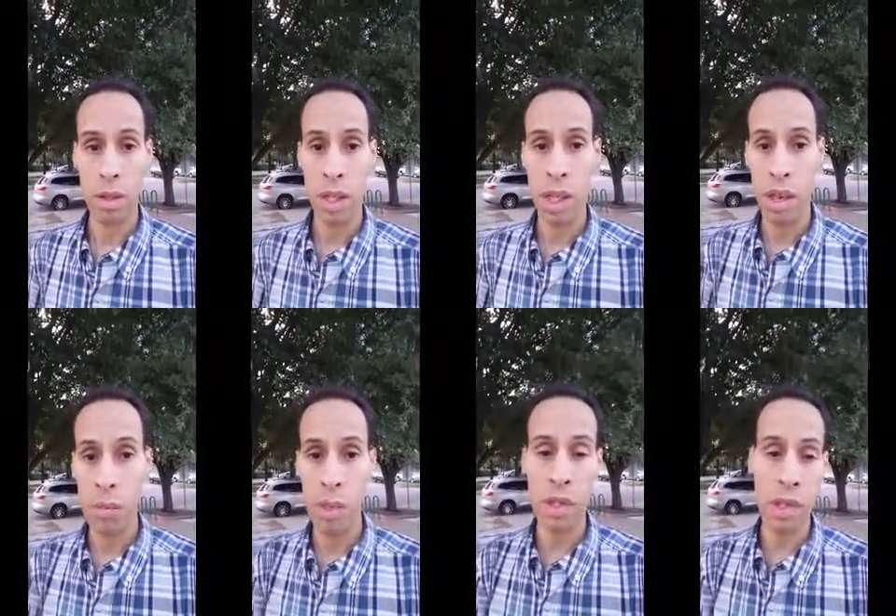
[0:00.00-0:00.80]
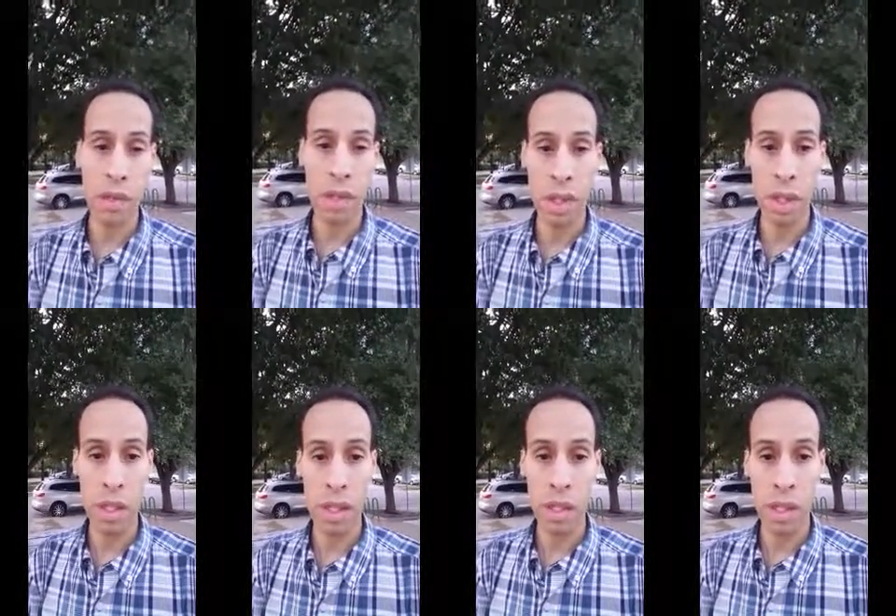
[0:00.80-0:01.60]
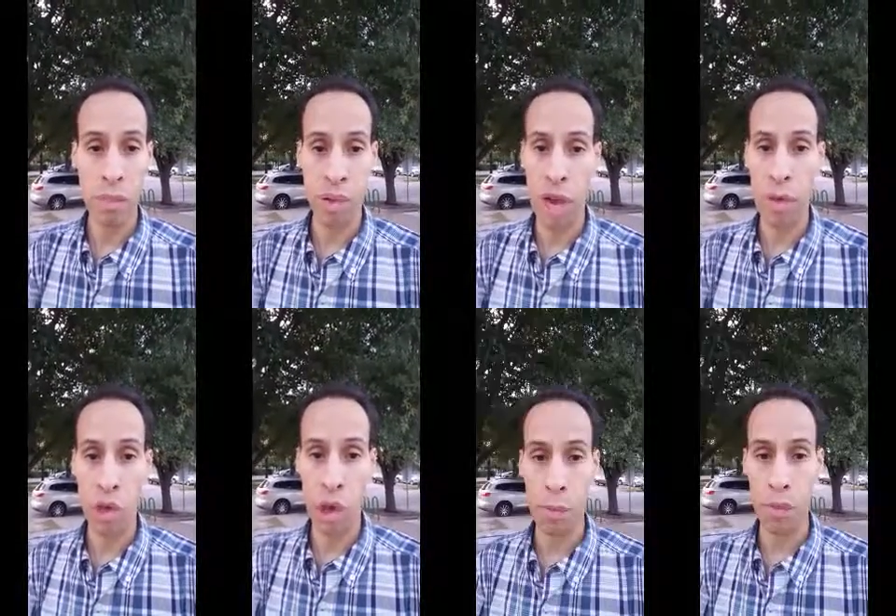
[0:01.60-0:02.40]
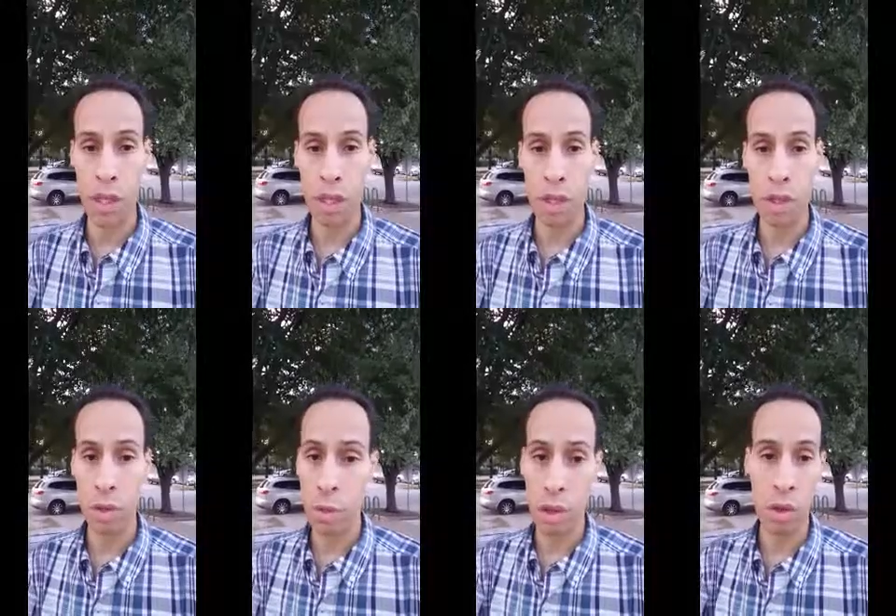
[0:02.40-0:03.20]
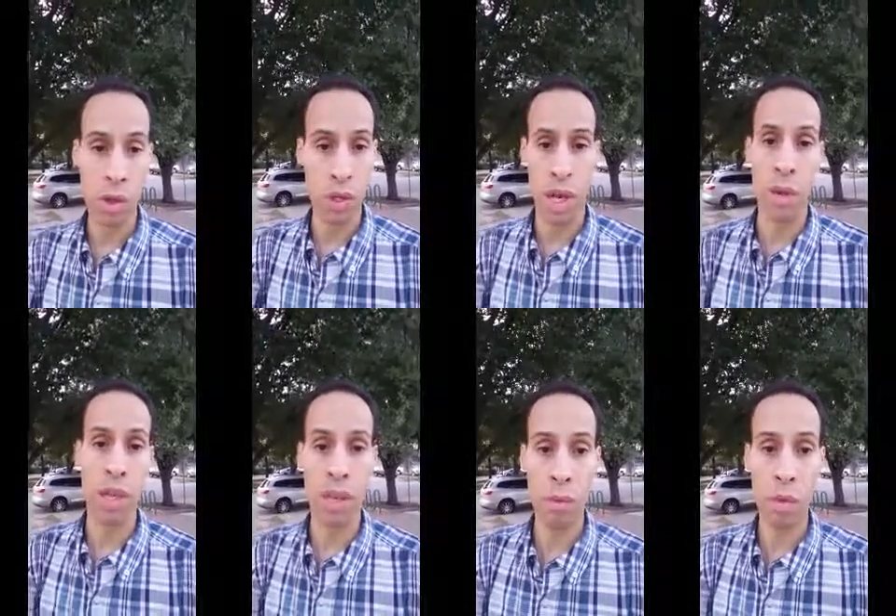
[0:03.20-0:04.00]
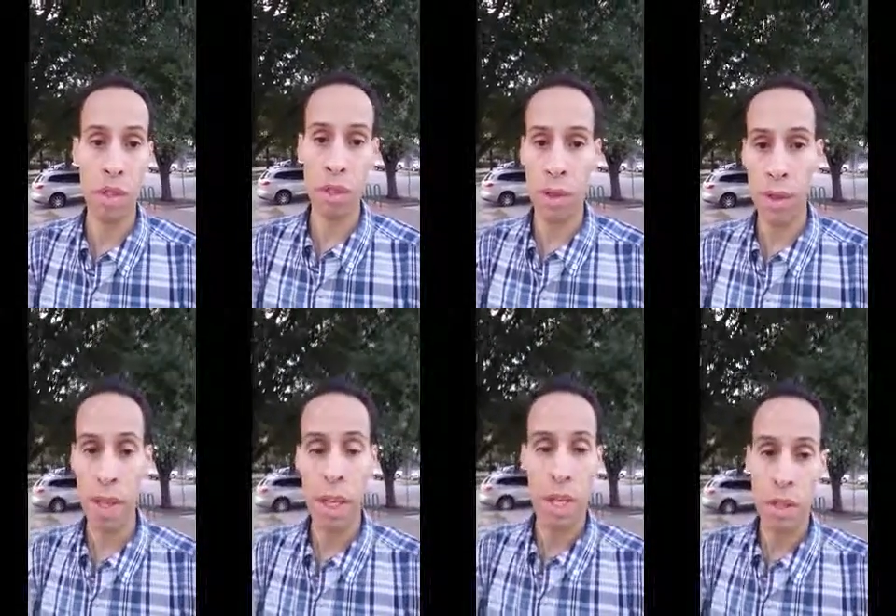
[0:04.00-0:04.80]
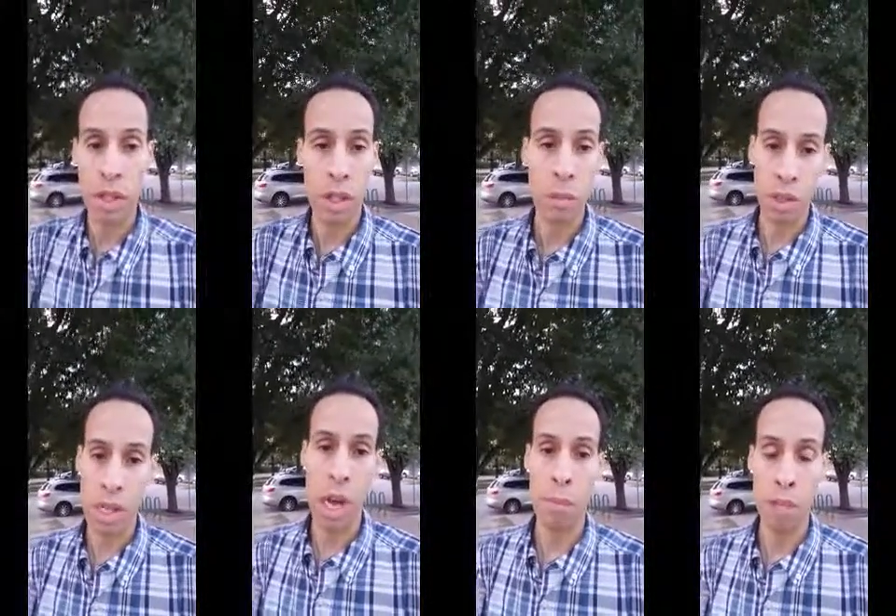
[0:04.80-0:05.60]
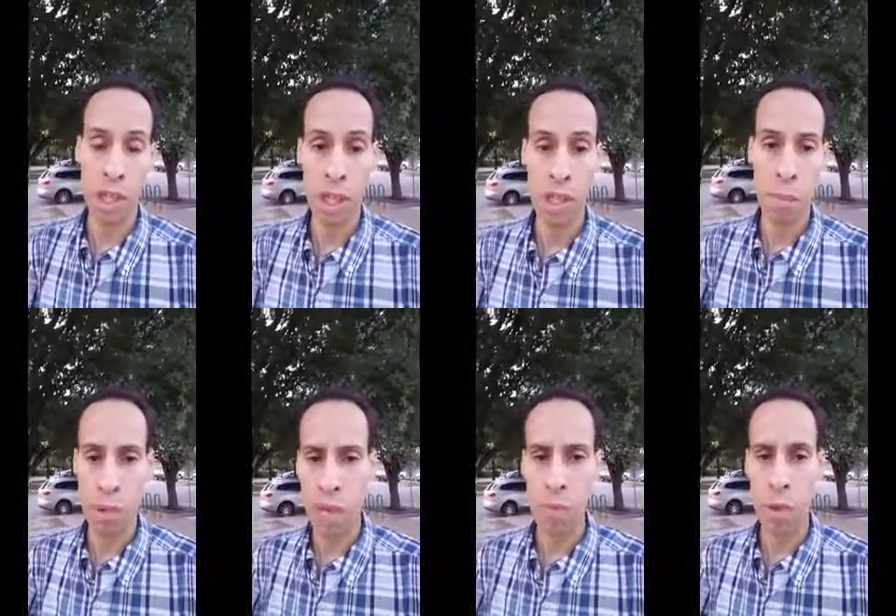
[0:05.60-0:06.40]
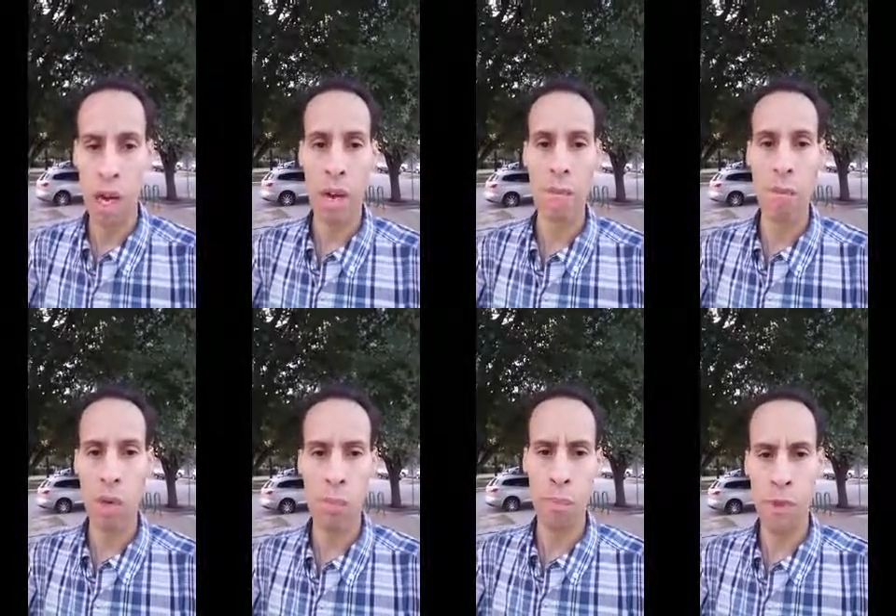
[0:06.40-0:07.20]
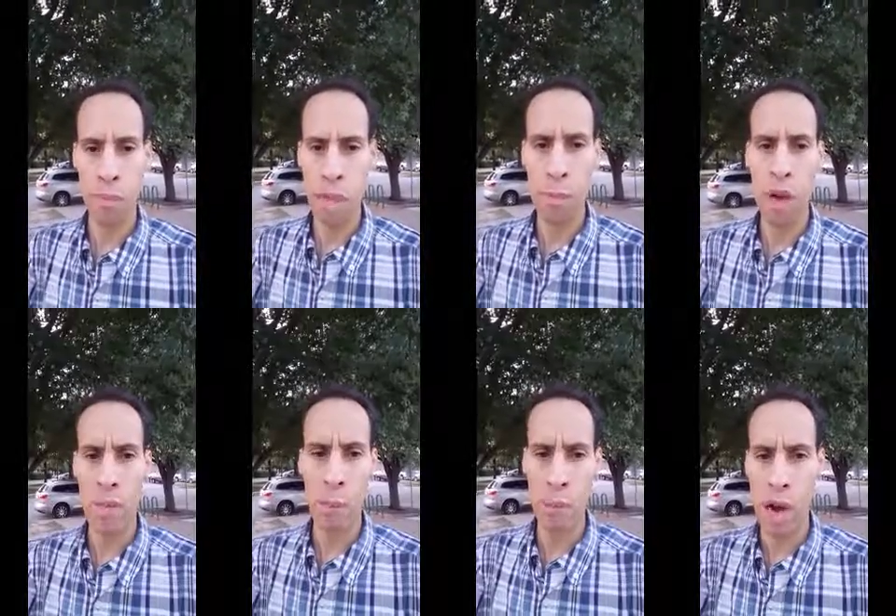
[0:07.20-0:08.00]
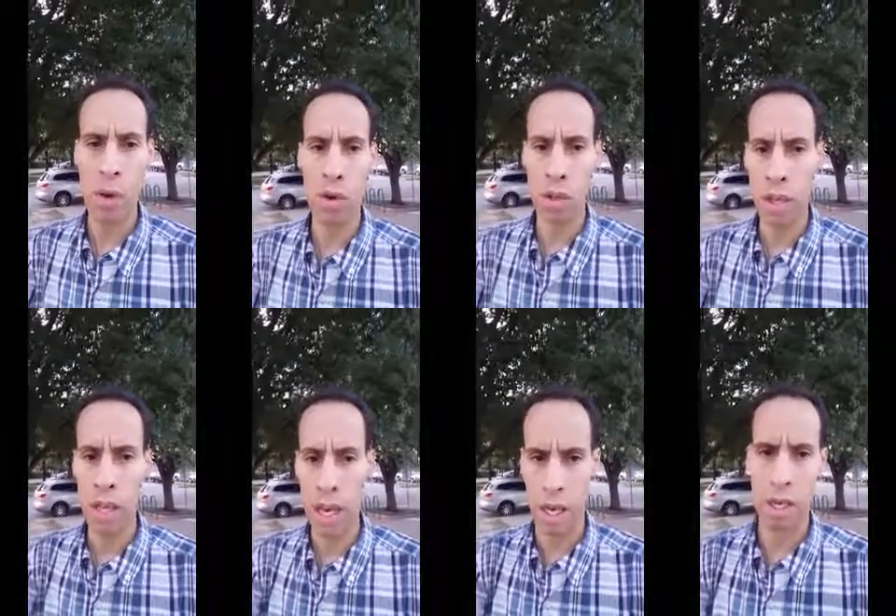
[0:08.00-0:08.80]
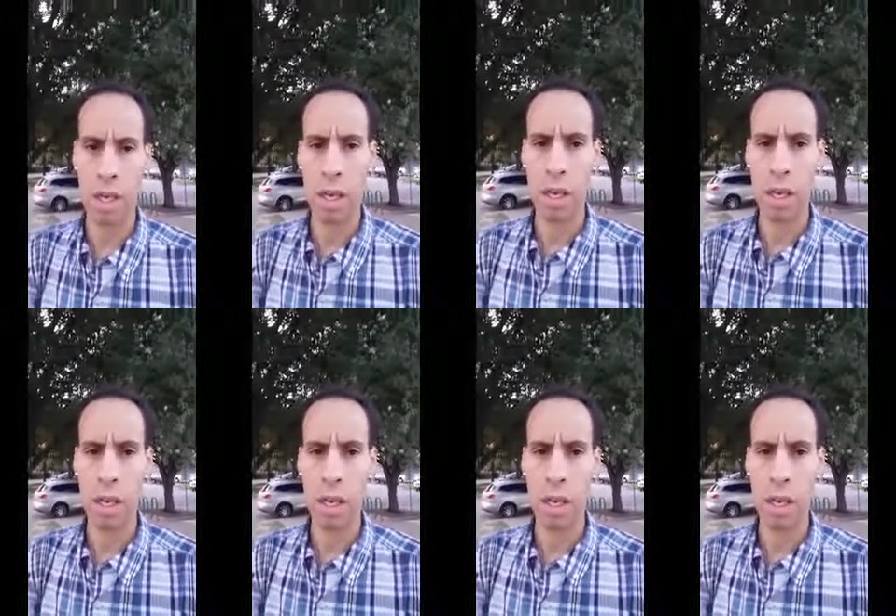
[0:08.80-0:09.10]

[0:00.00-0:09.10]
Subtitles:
the government secrecy and these private corporations, or you want to call it shadow governments and all that, this shit will stop because the people have the power to the land.